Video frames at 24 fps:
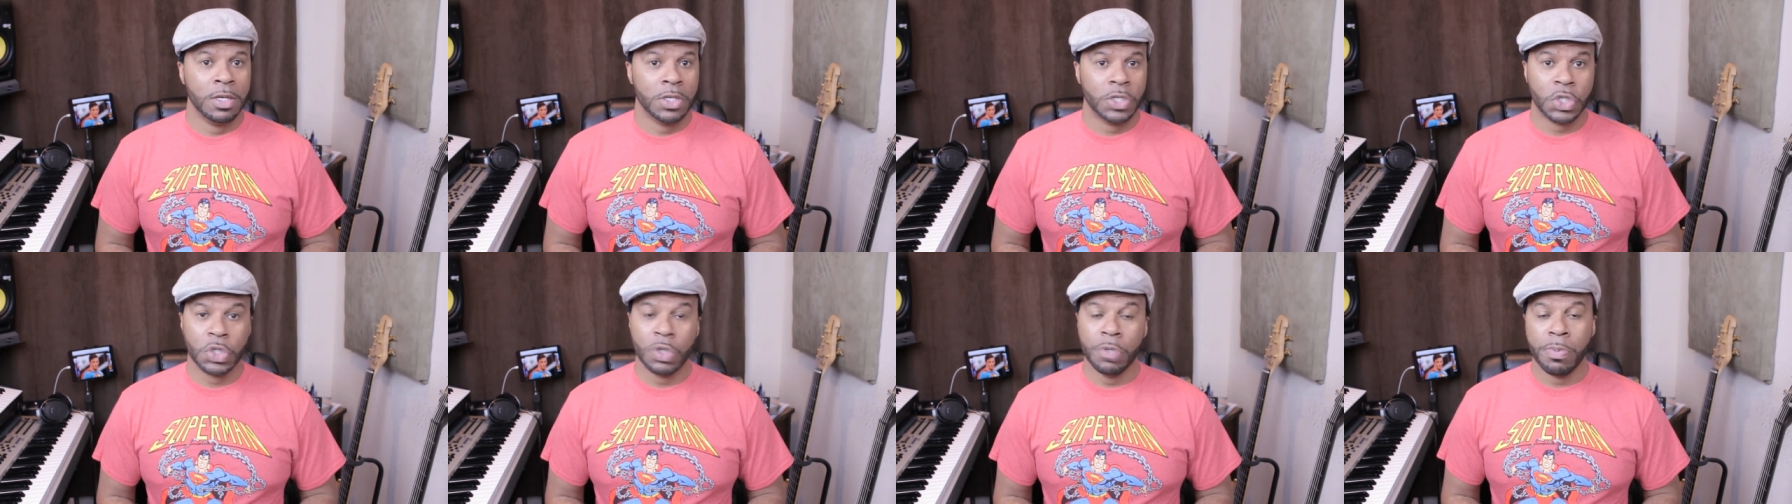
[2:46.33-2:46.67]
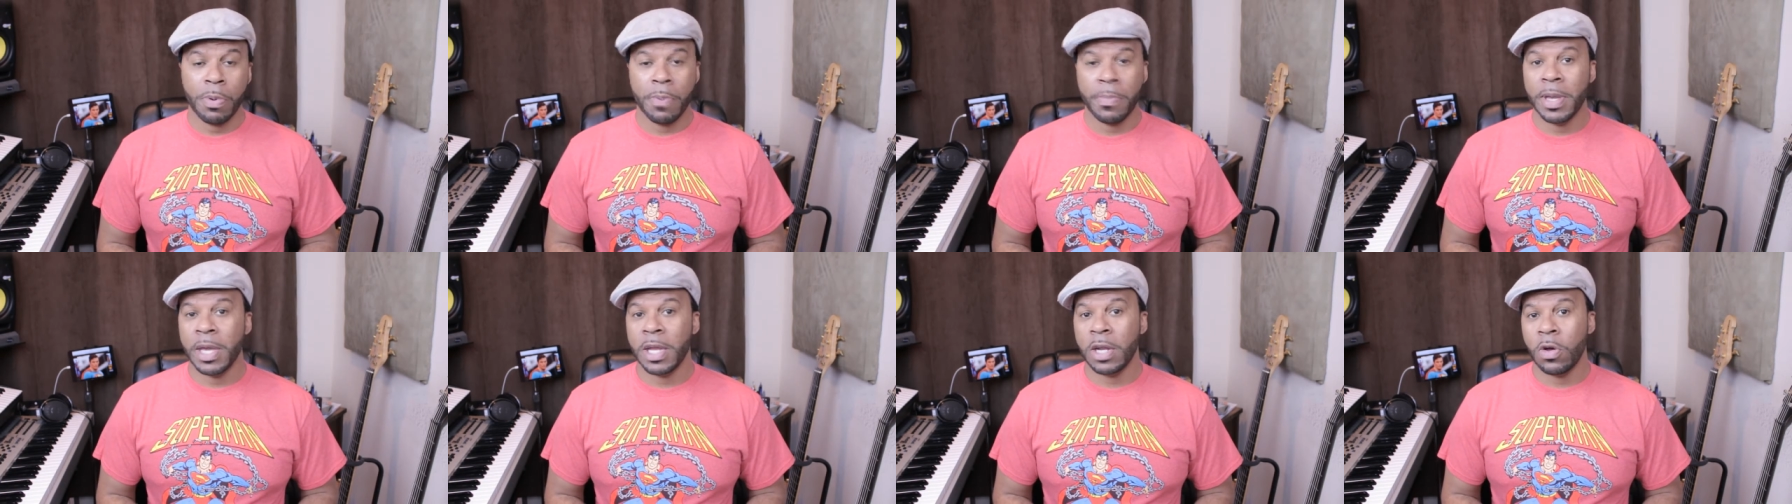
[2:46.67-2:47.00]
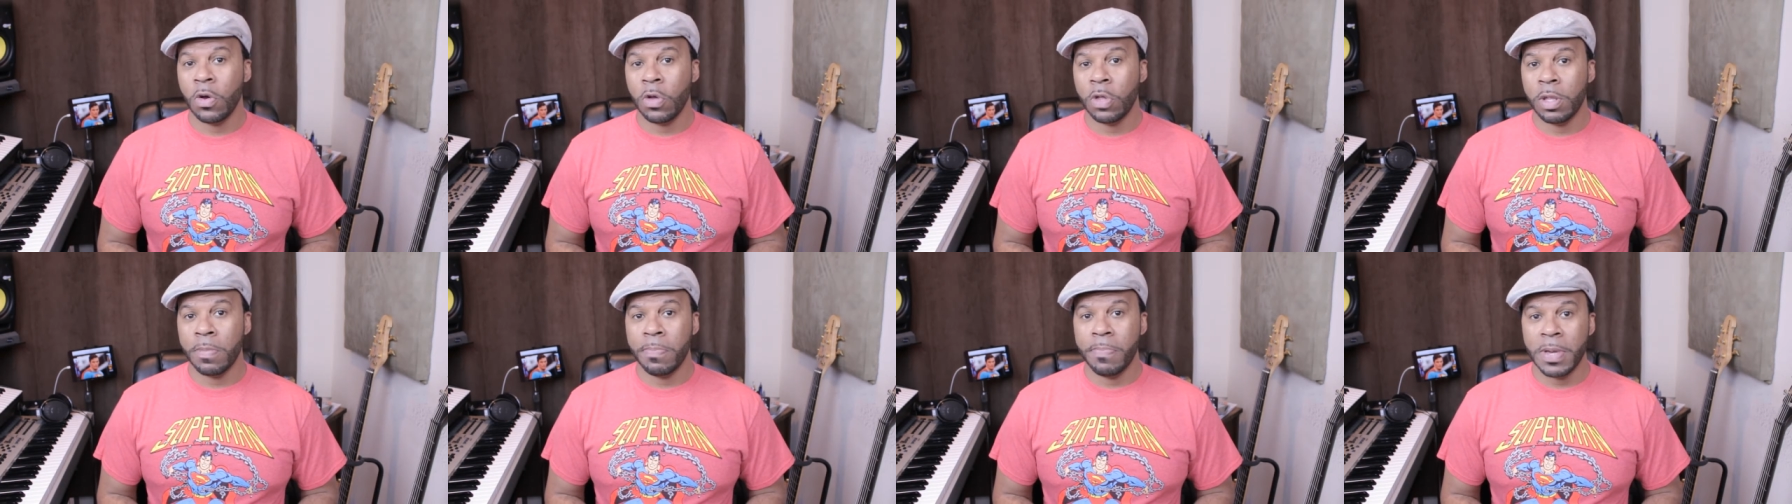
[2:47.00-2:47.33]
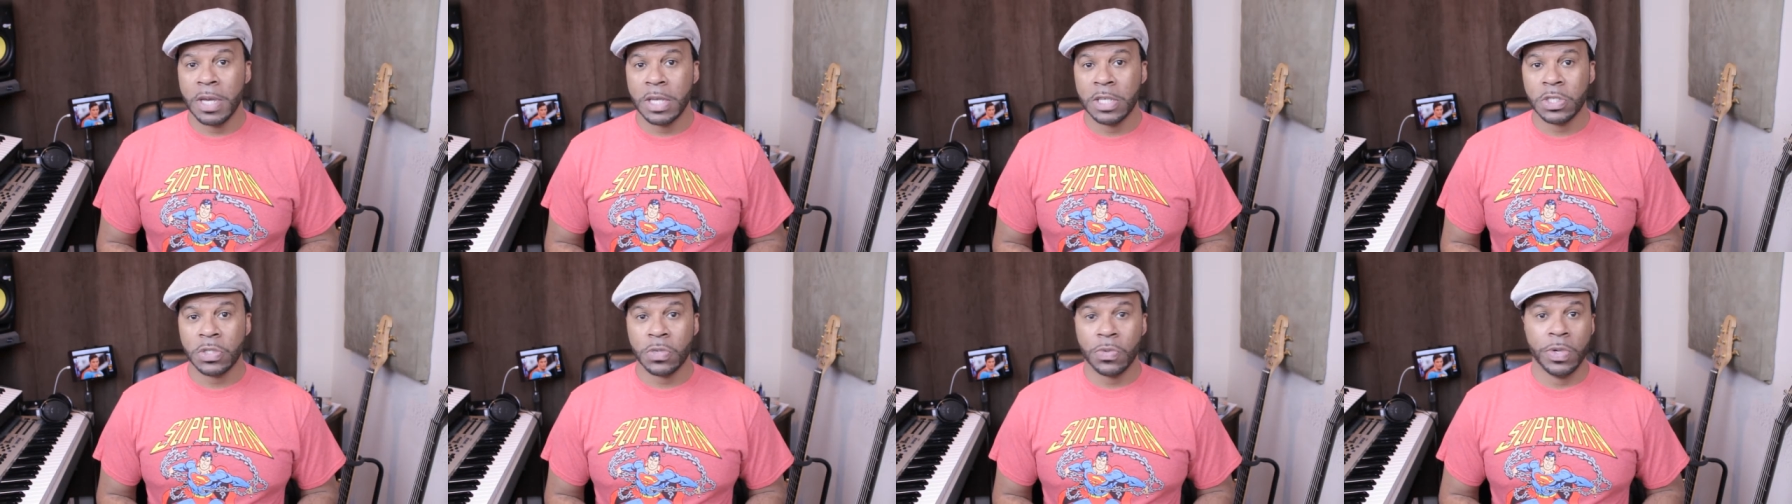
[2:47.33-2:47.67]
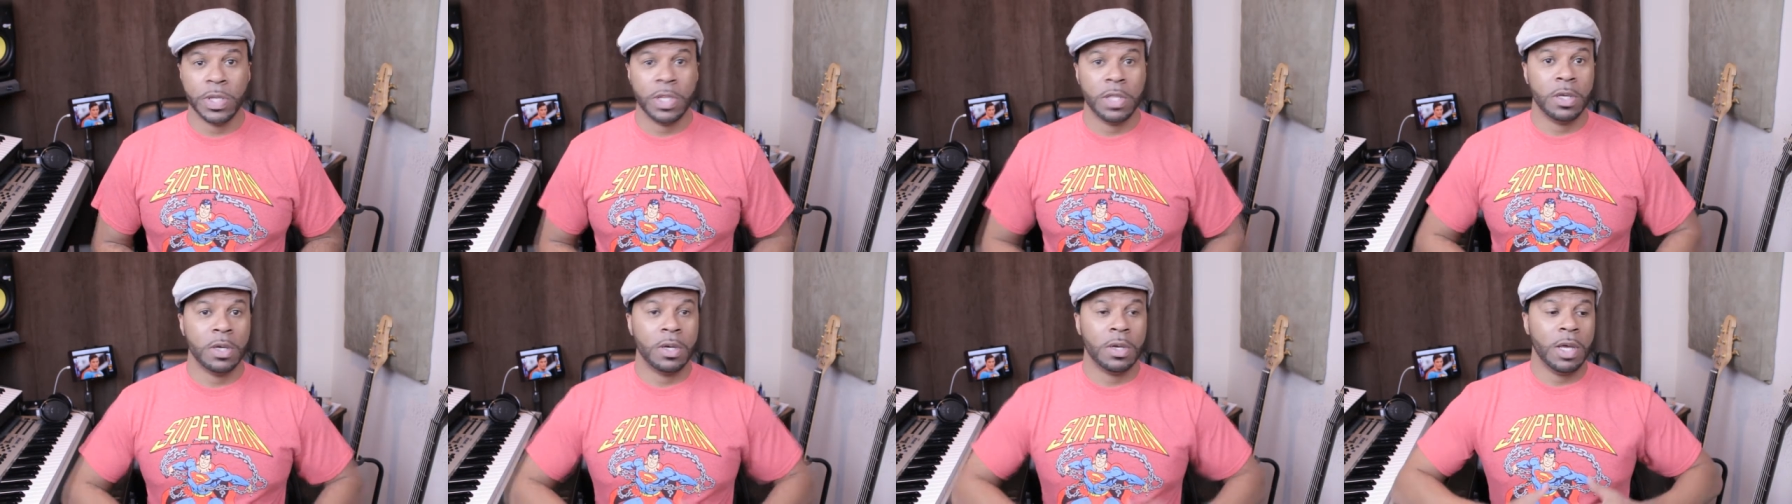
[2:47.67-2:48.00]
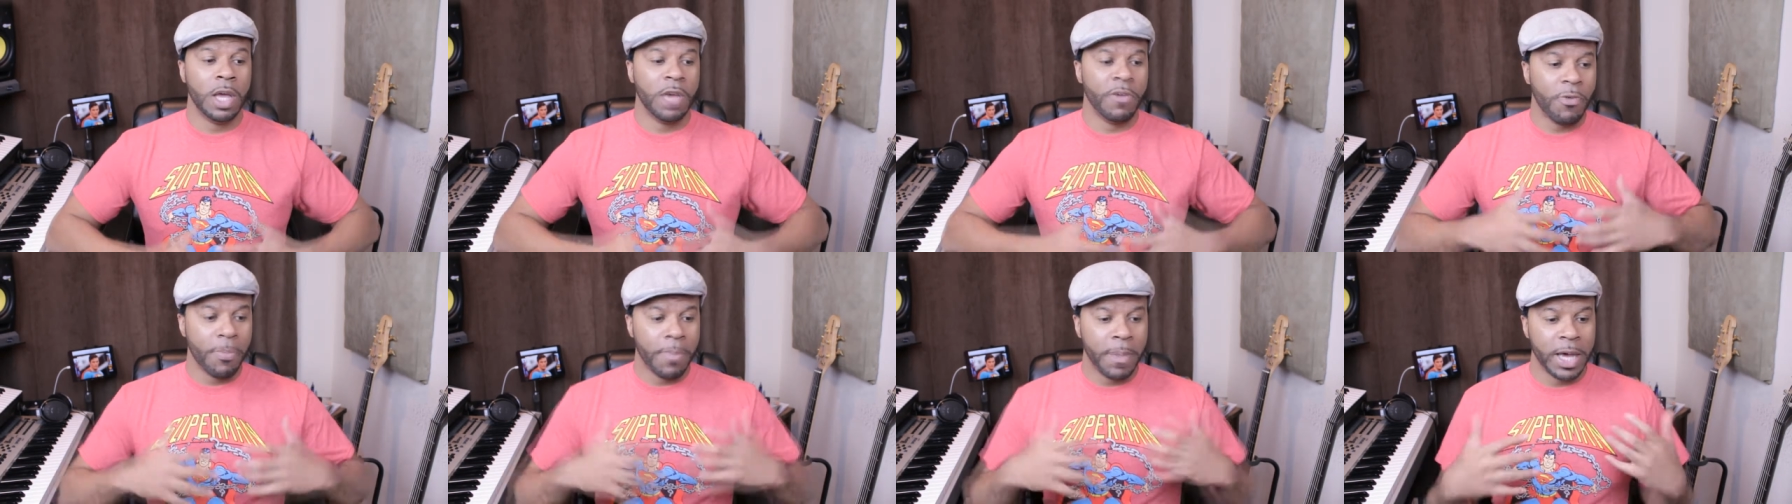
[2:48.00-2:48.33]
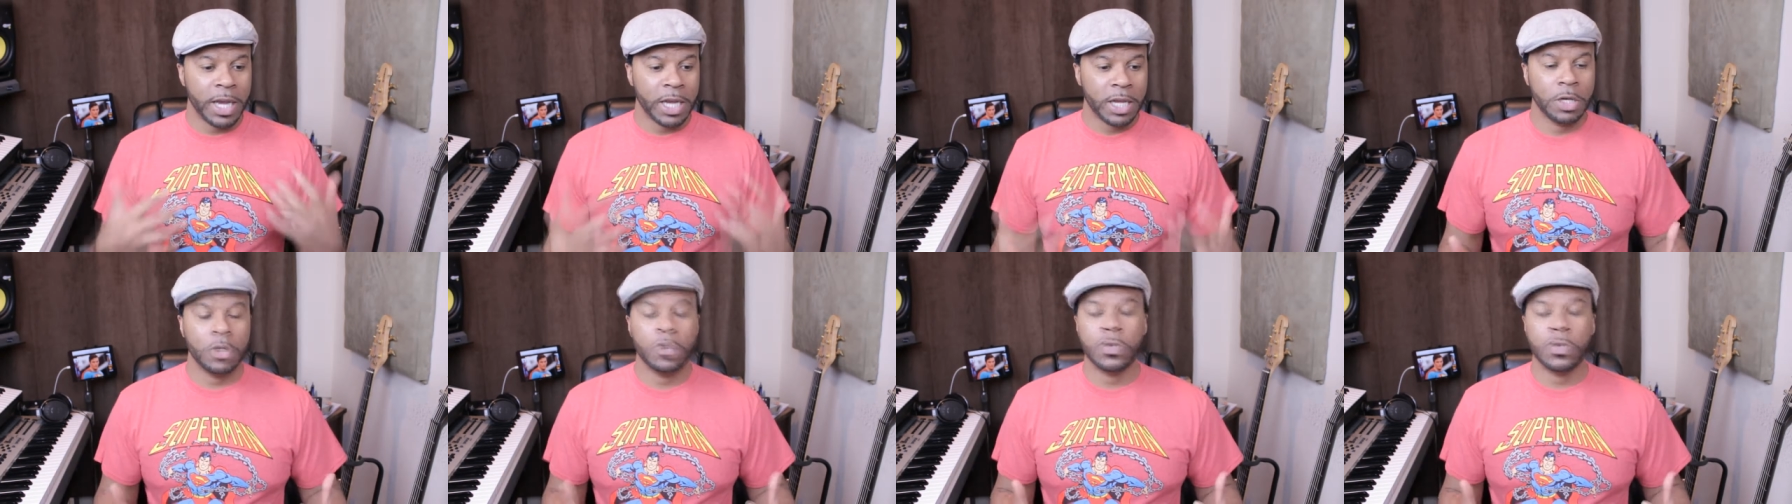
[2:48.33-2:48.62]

Superman on the big screen. Everybody